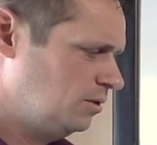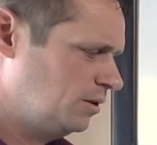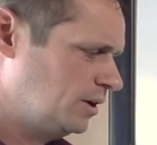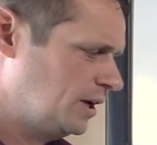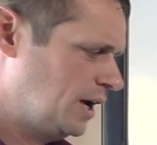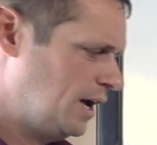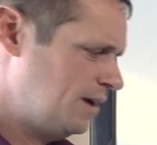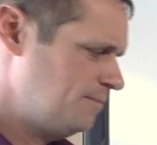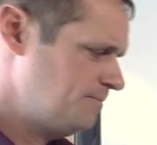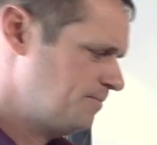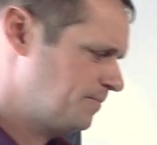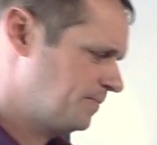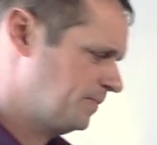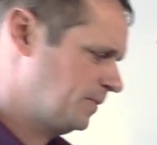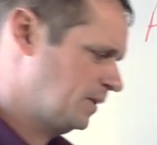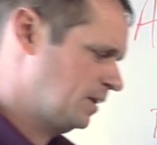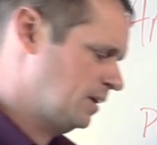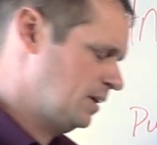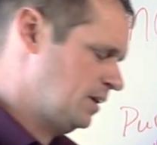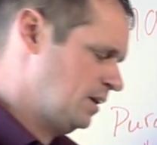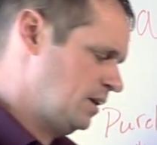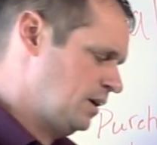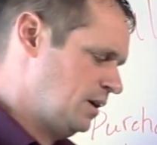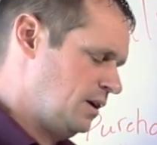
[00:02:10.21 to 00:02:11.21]
Okay.
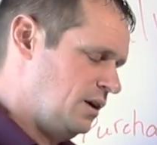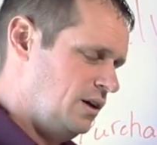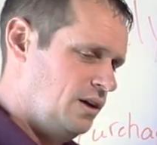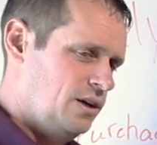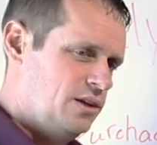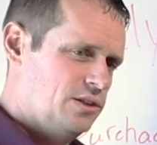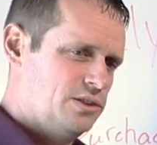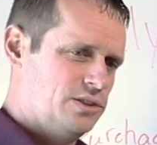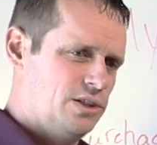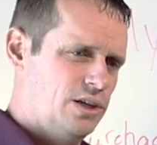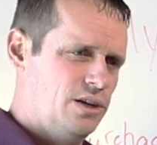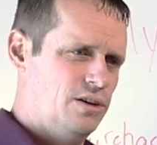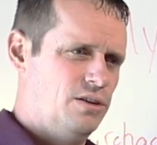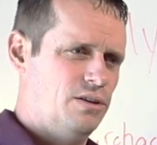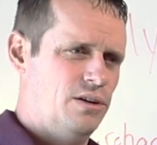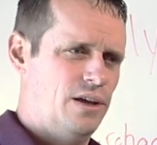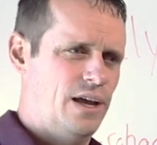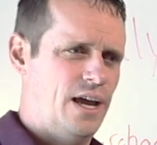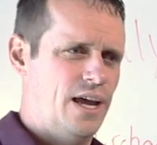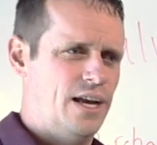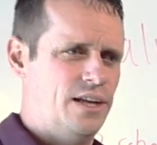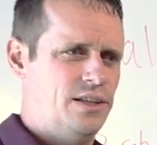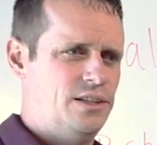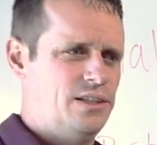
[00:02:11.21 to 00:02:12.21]

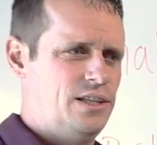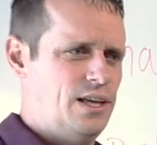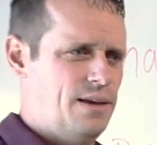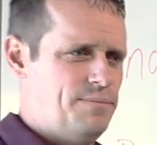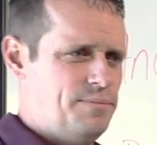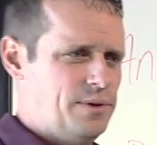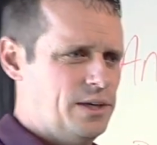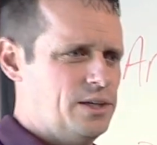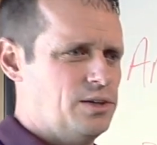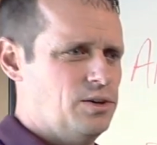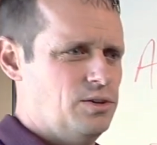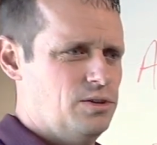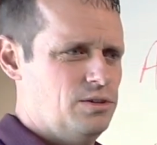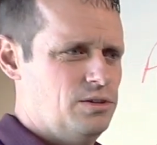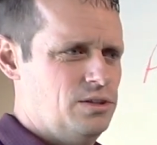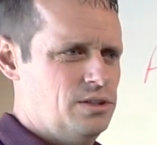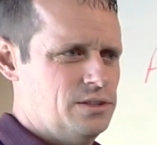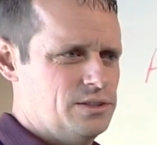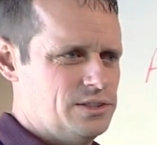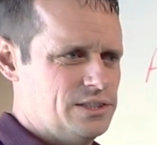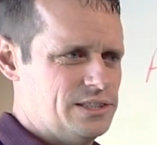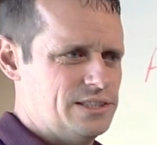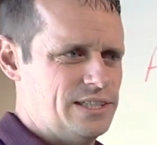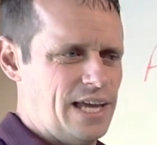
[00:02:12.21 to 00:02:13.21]
So at a
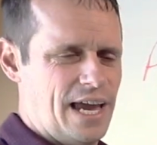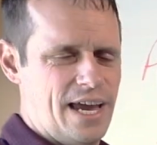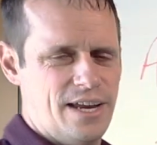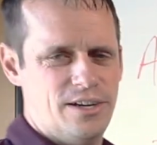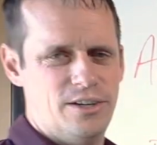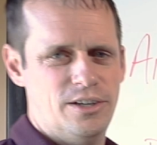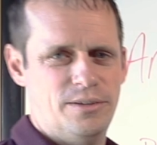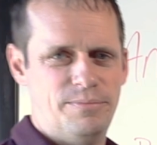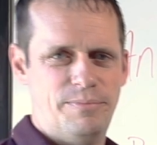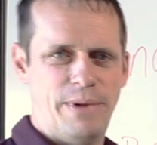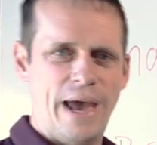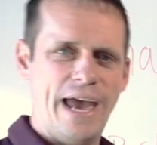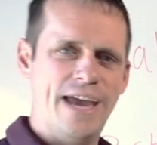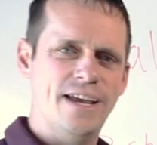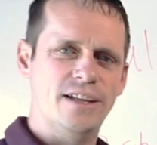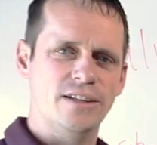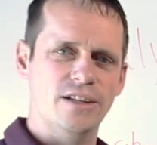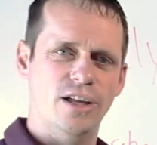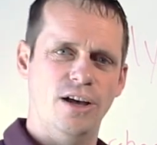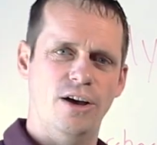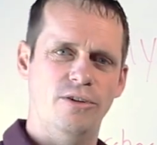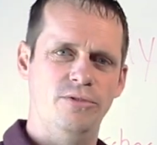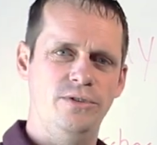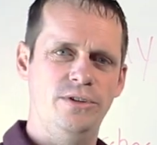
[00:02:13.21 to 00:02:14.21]
typical standard
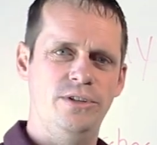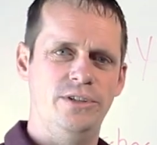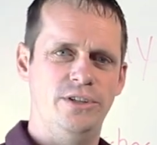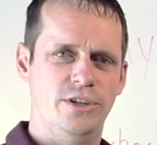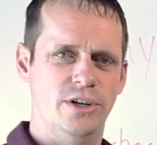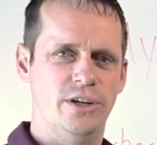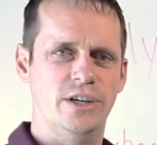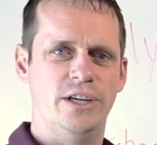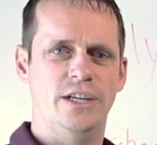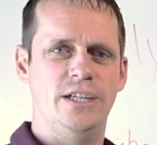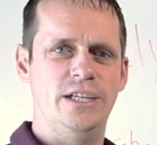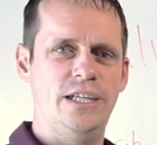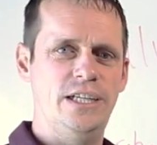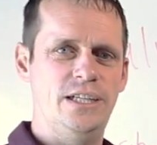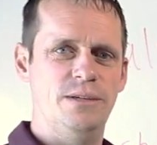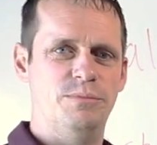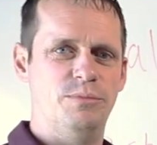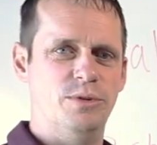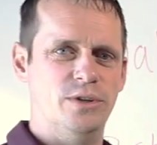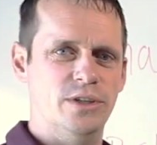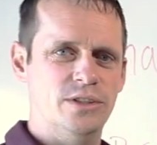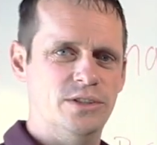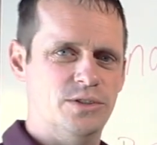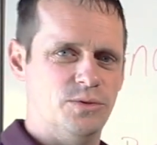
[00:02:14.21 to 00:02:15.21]
bank loan, you're going to need
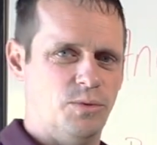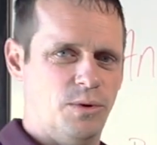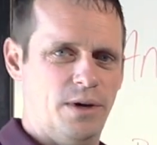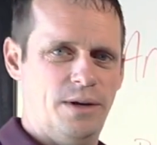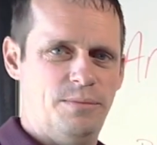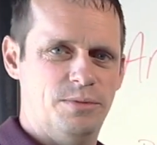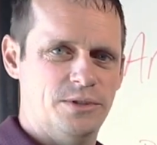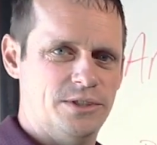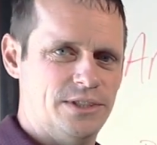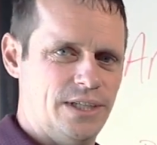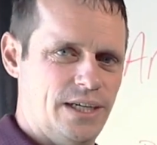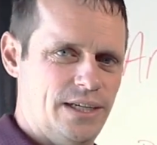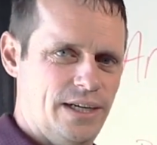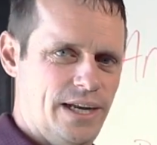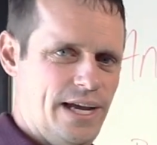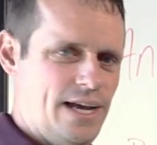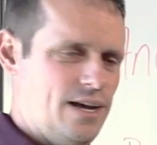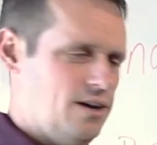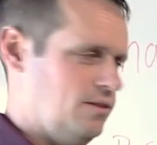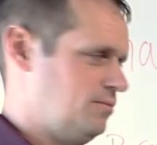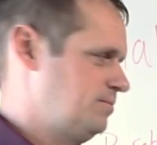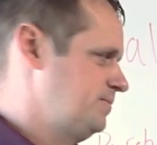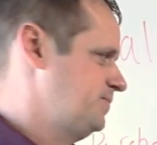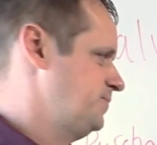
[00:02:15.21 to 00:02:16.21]
to put 20%
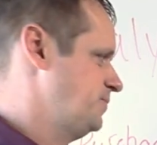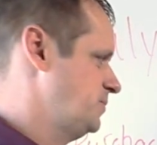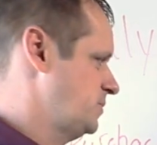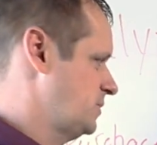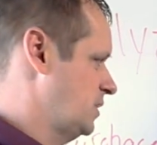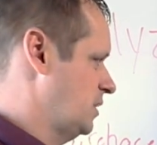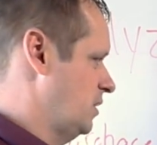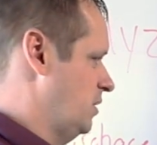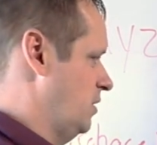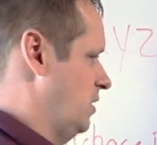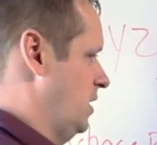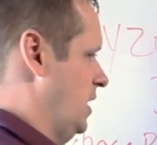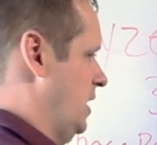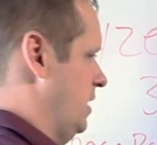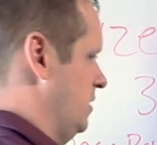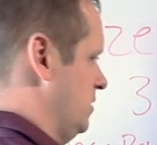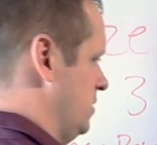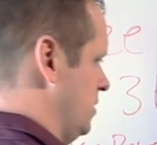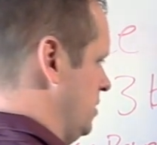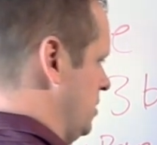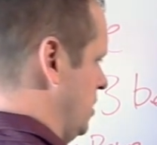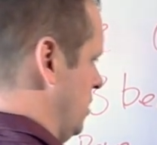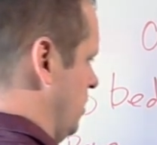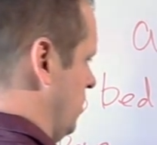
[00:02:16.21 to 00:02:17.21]
down. All right.
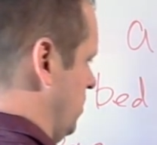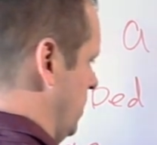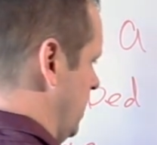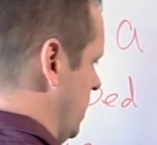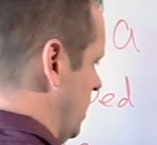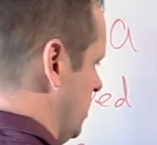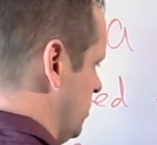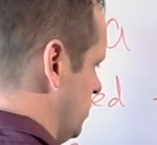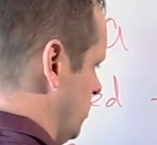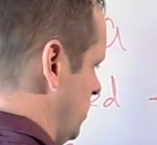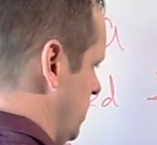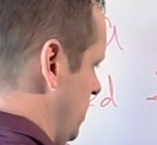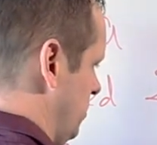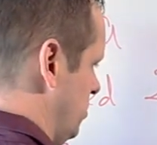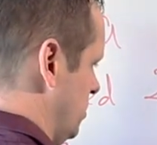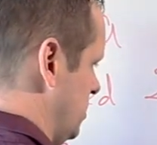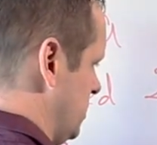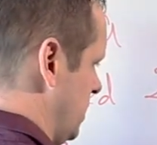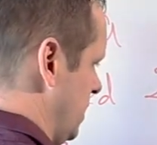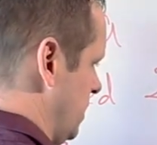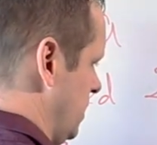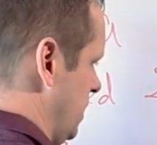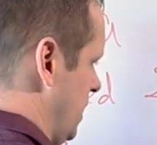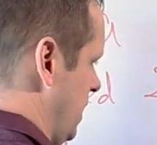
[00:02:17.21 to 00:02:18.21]
So we got
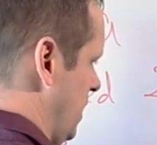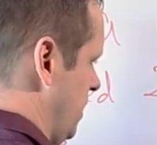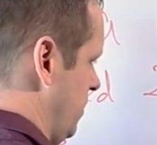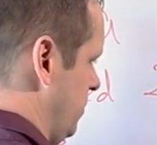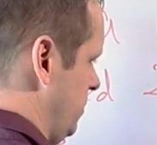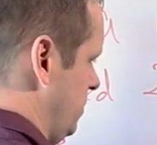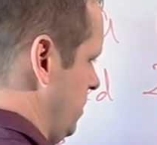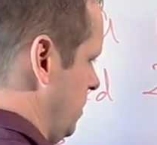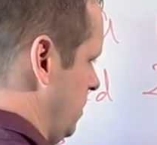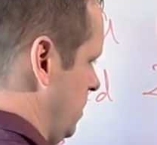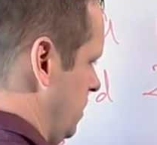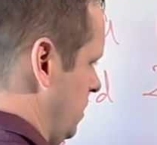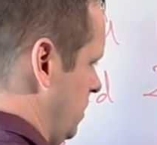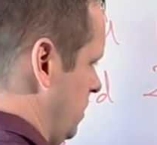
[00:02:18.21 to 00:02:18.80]
20% down,